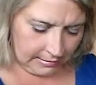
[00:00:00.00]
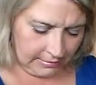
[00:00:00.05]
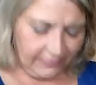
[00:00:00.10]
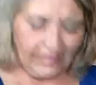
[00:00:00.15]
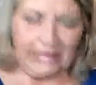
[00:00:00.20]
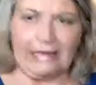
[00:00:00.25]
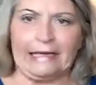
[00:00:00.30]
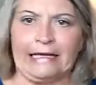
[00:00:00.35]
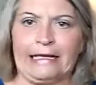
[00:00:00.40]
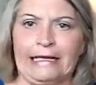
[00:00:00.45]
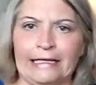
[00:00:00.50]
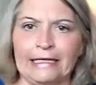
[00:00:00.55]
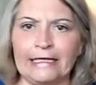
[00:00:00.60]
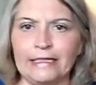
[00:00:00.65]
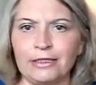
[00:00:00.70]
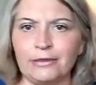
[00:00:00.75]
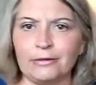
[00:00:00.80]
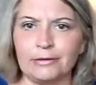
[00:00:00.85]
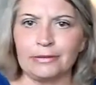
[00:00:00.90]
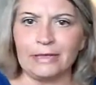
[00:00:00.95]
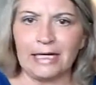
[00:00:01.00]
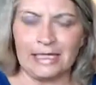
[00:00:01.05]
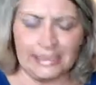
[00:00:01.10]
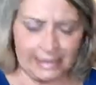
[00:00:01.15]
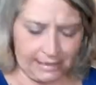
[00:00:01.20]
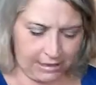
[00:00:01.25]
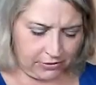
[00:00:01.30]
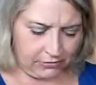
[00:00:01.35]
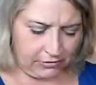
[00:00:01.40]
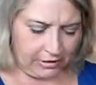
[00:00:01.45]
If I can get in, and the
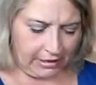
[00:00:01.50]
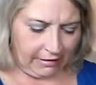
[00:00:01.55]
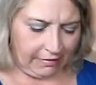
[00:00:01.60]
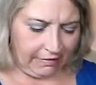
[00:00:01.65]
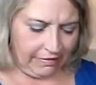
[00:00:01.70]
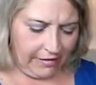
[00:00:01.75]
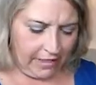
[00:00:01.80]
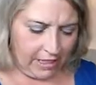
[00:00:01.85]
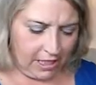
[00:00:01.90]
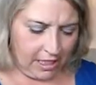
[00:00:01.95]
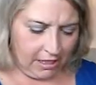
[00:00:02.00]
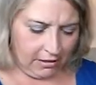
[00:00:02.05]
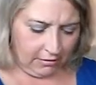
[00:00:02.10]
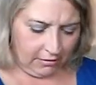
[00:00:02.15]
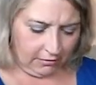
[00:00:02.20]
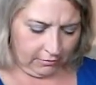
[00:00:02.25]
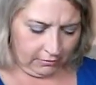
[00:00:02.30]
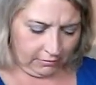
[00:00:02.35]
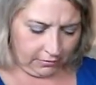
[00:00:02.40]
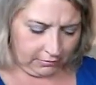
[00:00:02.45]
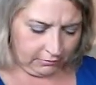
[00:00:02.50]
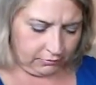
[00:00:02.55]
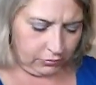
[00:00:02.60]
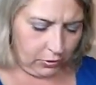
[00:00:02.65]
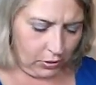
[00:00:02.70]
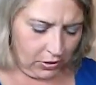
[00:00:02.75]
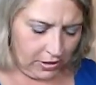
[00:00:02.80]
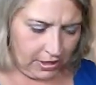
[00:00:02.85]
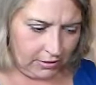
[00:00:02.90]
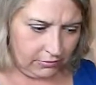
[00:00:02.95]
plastic's really thick here.
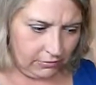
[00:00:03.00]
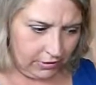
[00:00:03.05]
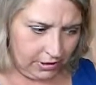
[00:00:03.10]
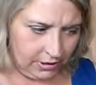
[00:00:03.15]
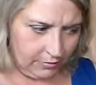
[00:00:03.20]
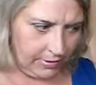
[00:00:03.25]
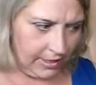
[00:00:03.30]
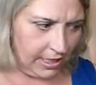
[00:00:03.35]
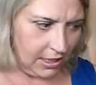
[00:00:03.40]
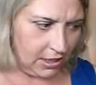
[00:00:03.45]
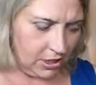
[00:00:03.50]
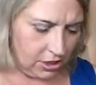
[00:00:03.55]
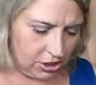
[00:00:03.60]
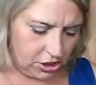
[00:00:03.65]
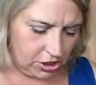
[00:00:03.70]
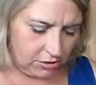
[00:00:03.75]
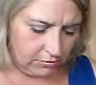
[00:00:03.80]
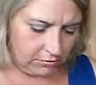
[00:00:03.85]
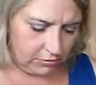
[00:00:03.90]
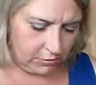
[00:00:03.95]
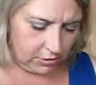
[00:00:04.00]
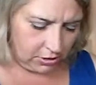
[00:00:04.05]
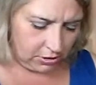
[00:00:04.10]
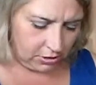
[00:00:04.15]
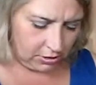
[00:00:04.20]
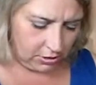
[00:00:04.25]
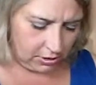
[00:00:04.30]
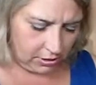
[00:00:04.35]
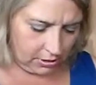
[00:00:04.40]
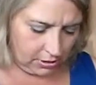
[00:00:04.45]
Boy, they really package good.